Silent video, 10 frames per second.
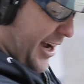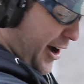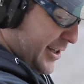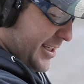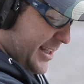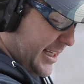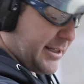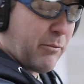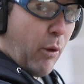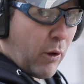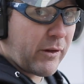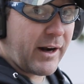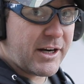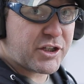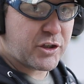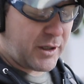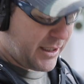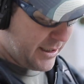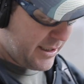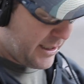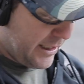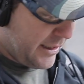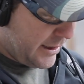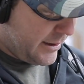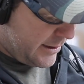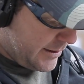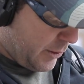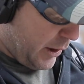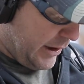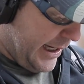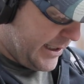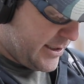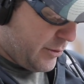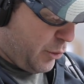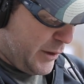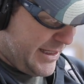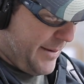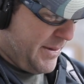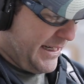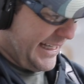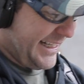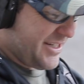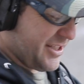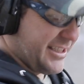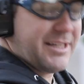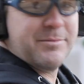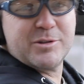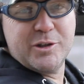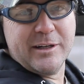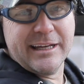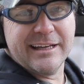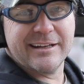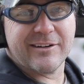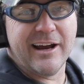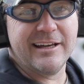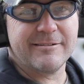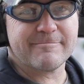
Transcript: I honestly think the more that I shoot it, the more I like it. So what does that mean? I got to just keep shooting it, right?